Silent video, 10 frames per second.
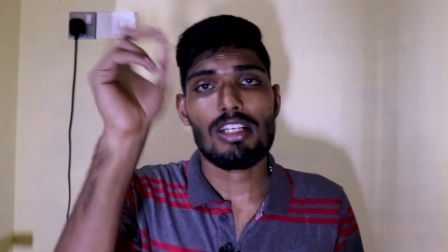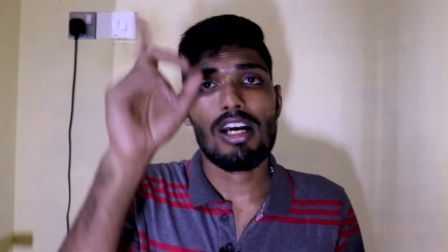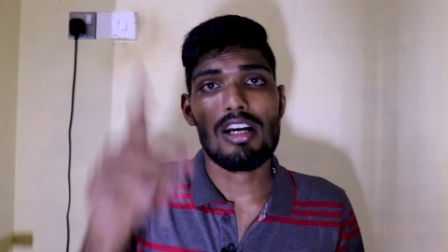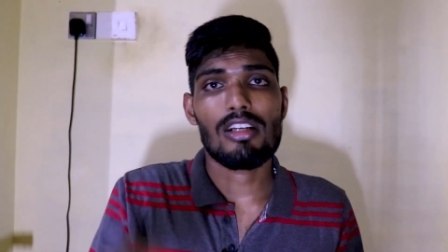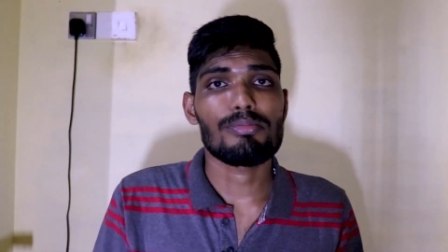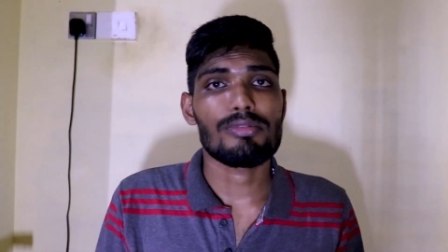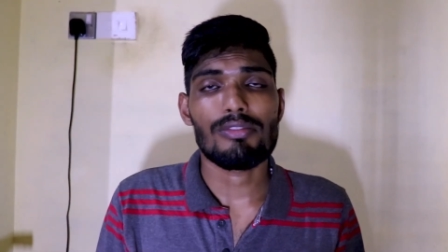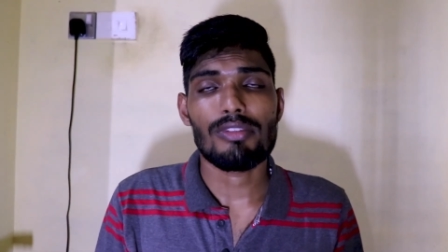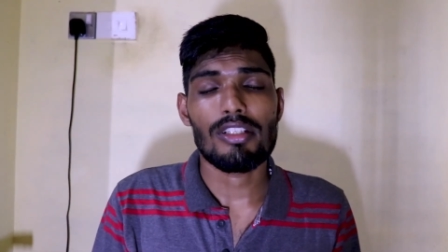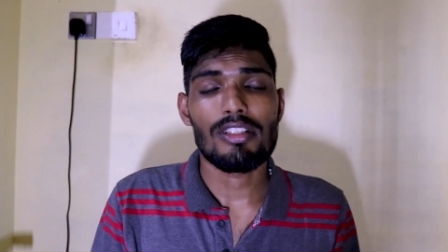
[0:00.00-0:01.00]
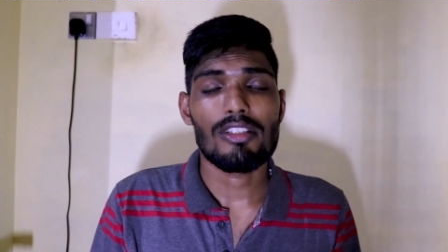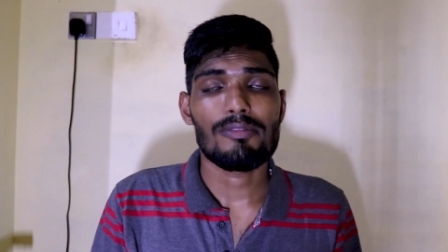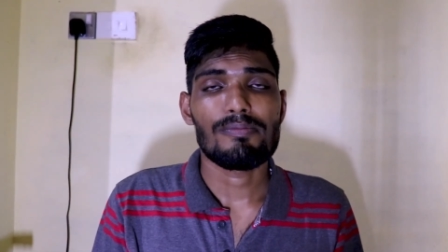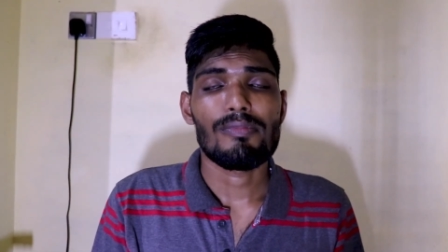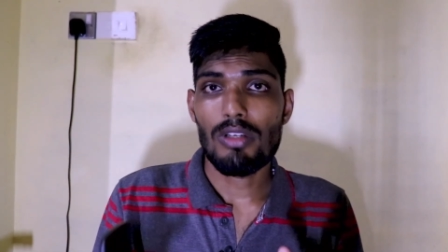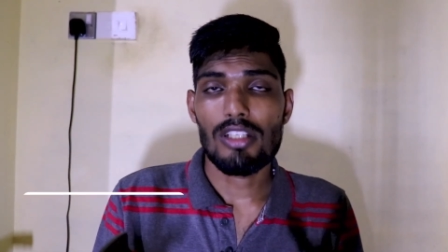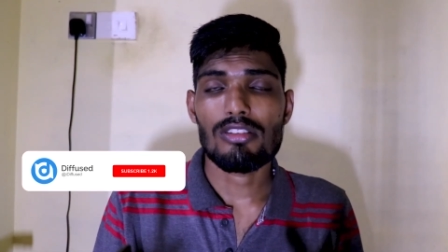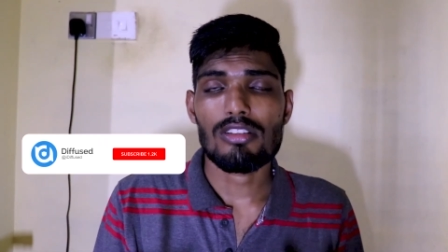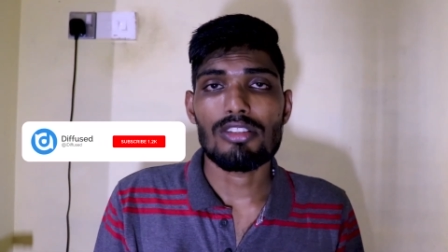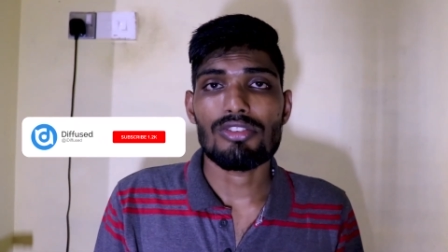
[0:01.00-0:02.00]
card up somewhere here
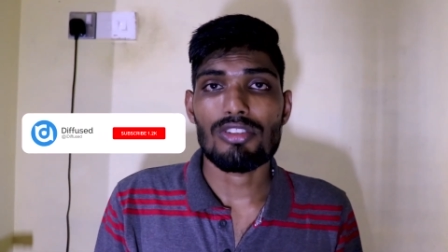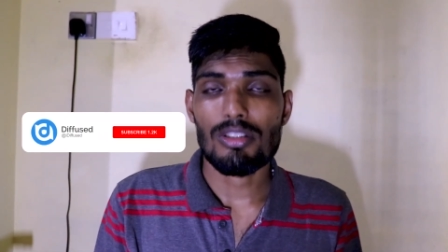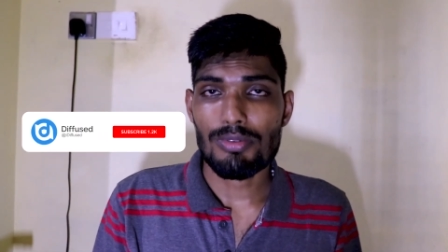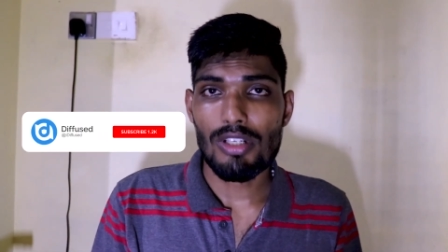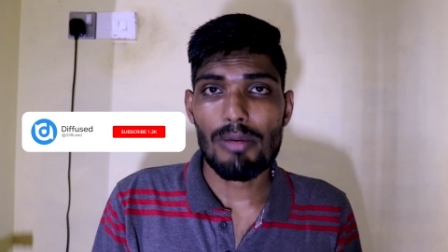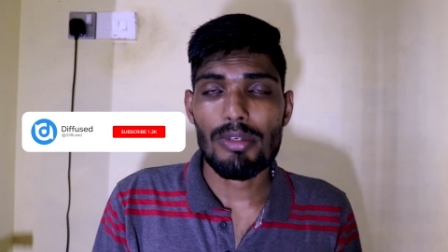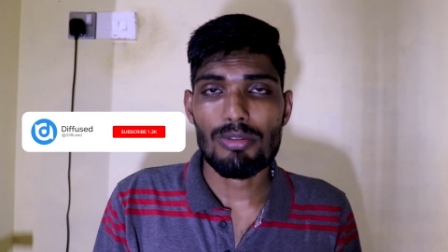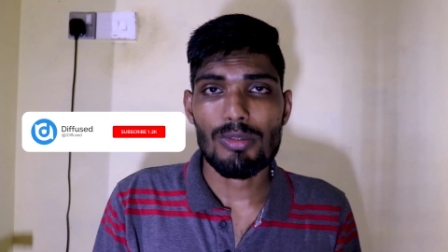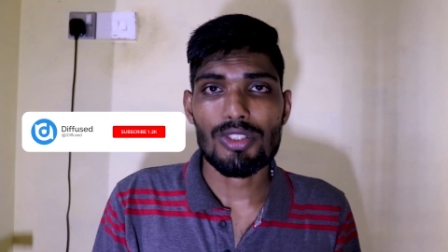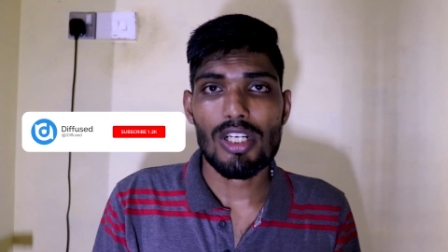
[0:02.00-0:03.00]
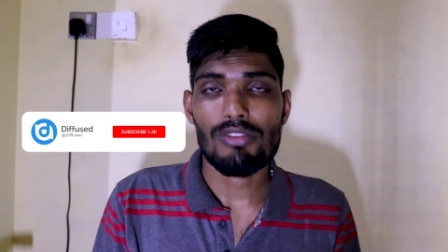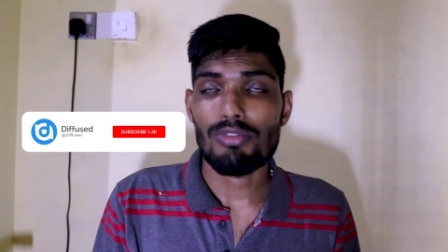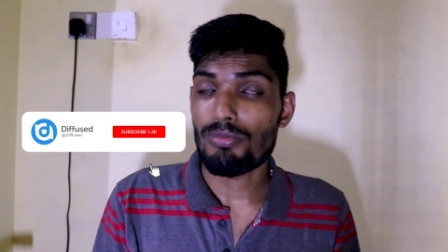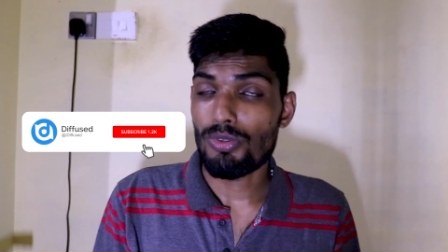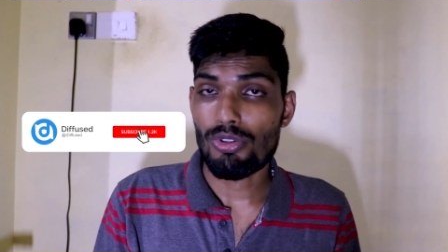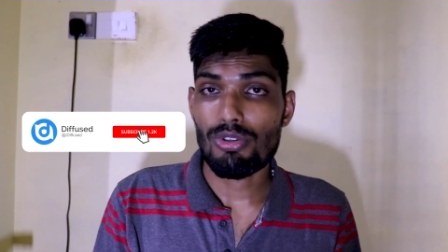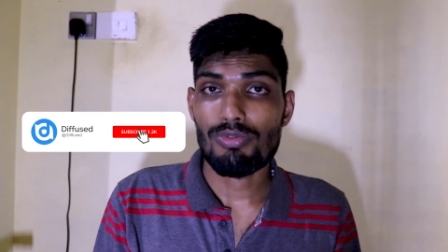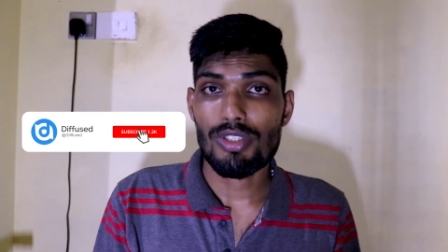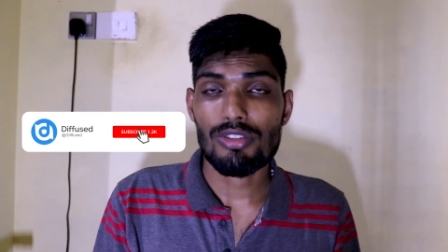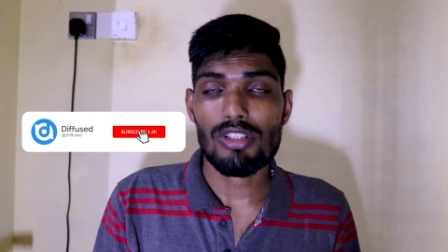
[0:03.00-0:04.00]
please consider subscribing to my channel for more
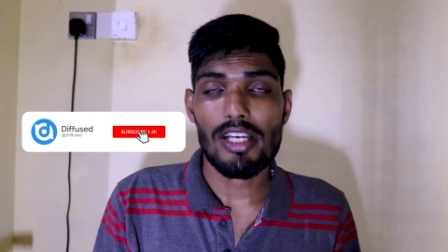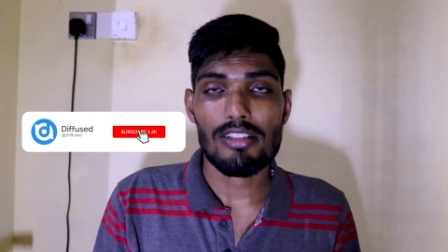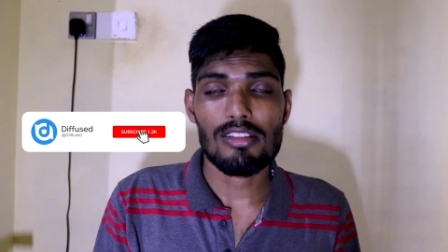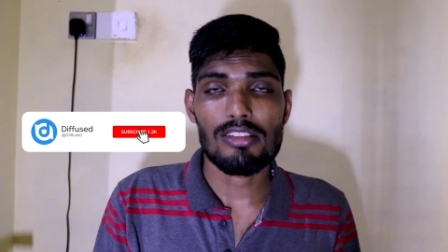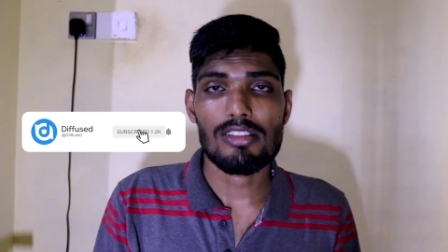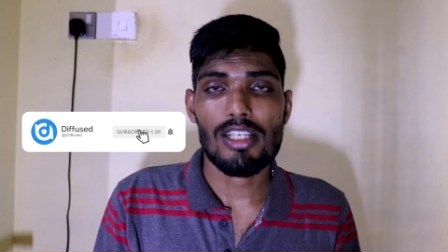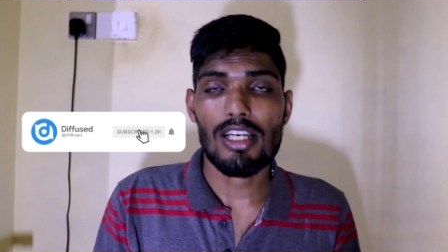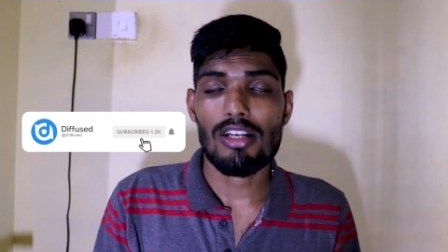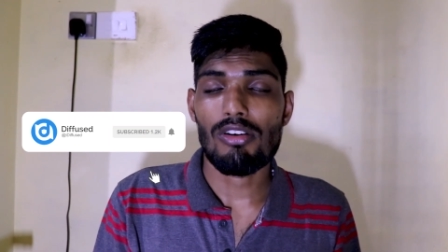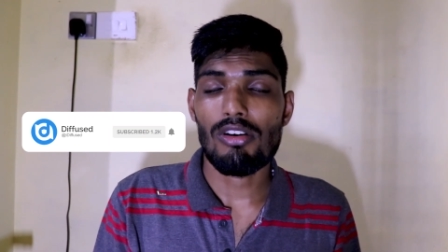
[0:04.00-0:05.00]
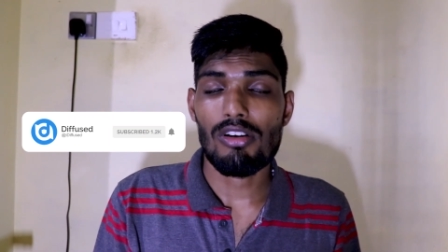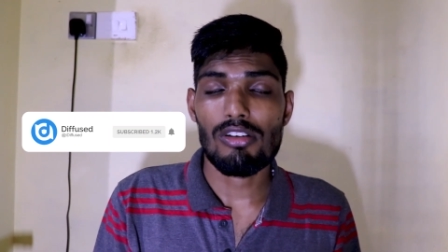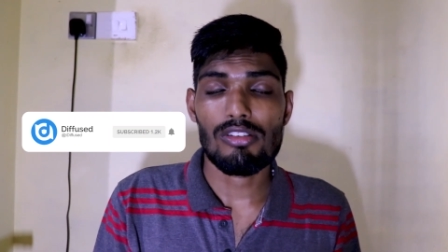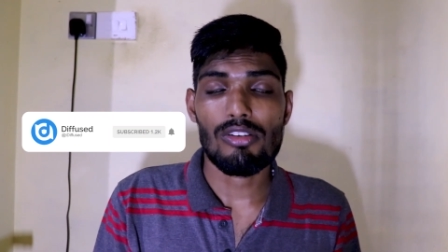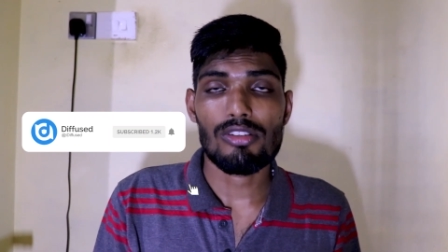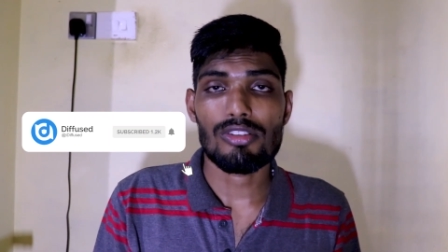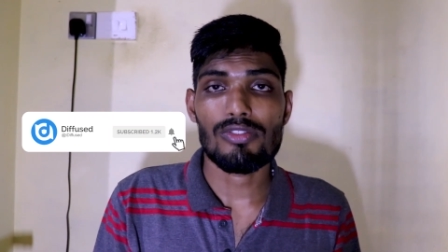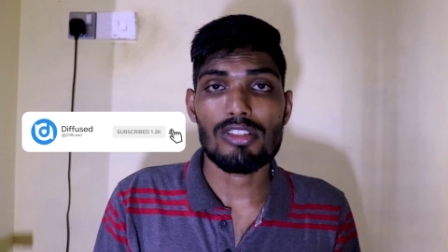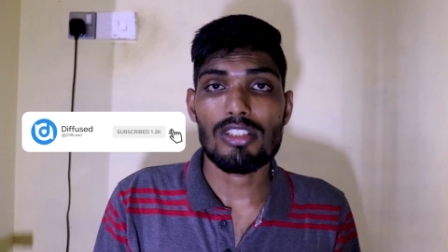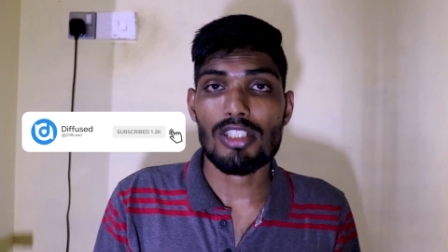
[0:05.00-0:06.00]
ROM videos like this and all lots
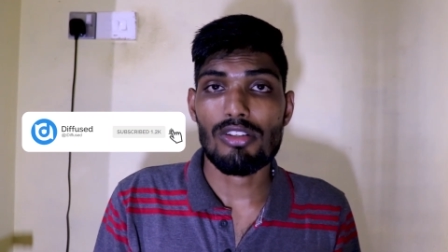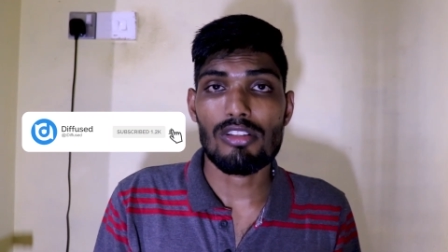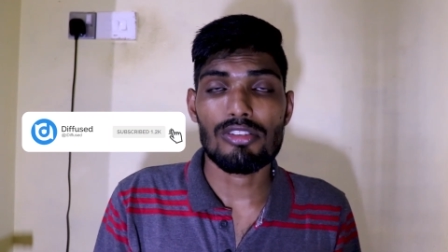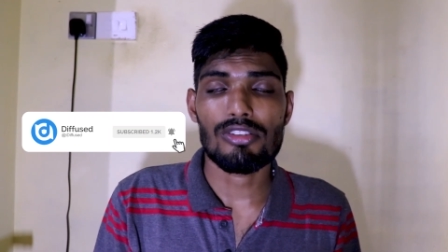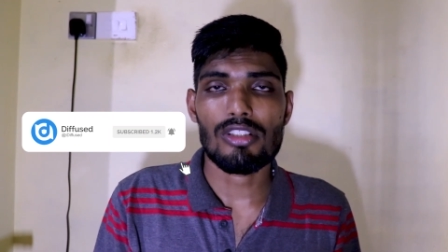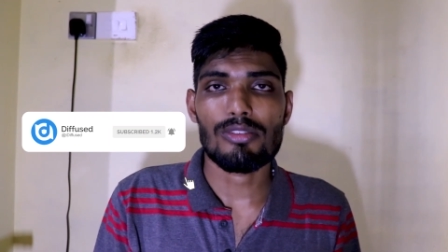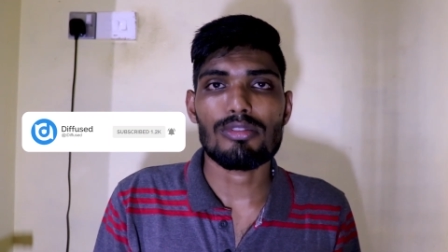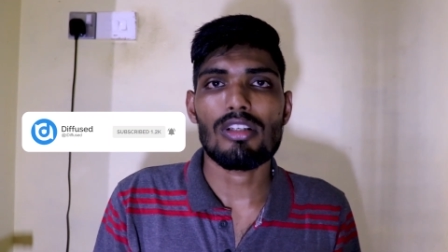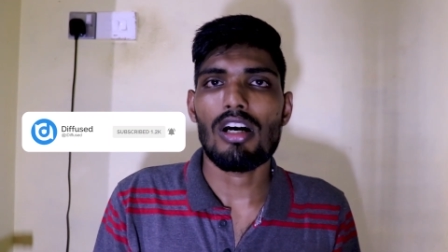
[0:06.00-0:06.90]
of other technology stuffs